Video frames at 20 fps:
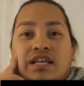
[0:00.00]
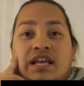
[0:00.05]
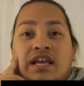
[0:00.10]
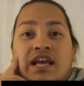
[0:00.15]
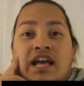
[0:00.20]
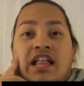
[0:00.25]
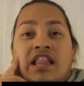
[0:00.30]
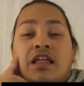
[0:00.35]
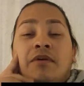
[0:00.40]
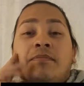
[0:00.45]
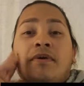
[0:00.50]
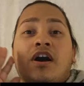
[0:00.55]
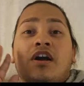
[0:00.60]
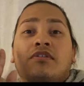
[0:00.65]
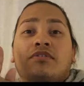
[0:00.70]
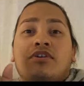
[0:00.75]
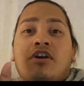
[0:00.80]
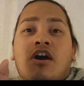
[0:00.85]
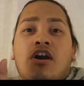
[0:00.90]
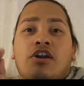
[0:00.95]
Helen
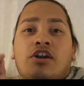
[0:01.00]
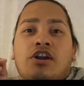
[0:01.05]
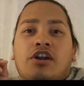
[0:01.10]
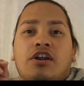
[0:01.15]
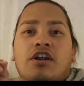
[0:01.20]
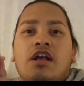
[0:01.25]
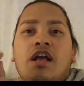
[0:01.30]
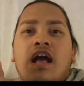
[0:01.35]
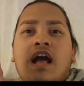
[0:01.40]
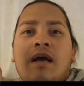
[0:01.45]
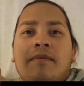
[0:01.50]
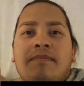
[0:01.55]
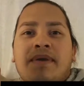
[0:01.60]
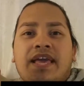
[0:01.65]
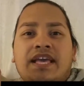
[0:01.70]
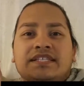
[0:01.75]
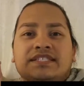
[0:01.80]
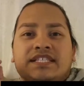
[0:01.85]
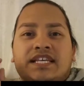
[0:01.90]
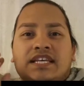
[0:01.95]
Bonham Carter.
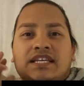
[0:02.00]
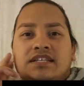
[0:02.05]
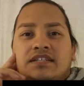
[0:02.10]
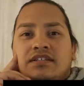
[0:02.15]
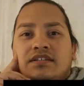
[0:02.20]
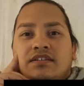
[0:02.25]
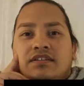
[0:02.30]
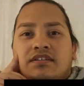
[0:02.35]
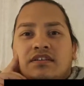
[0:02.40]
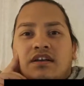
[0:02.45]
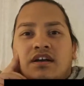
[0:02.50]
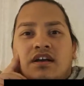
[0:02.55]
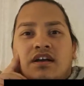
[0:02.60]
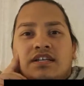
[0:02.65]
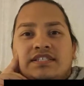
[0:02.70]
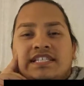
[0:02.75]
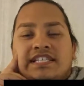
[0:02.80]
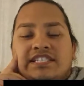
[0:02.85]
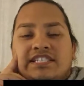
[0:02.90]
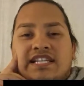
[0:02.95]
Amazing.
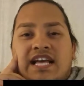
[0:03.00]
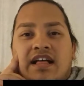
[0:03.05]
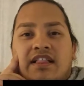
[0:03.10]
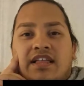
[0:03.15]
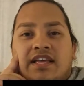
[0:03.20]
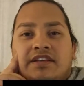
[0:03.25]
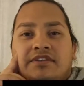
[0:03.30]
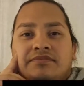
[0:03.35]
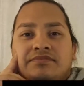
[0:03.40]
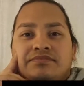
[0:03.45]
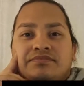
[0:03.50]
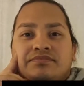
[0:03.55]
Such a talent.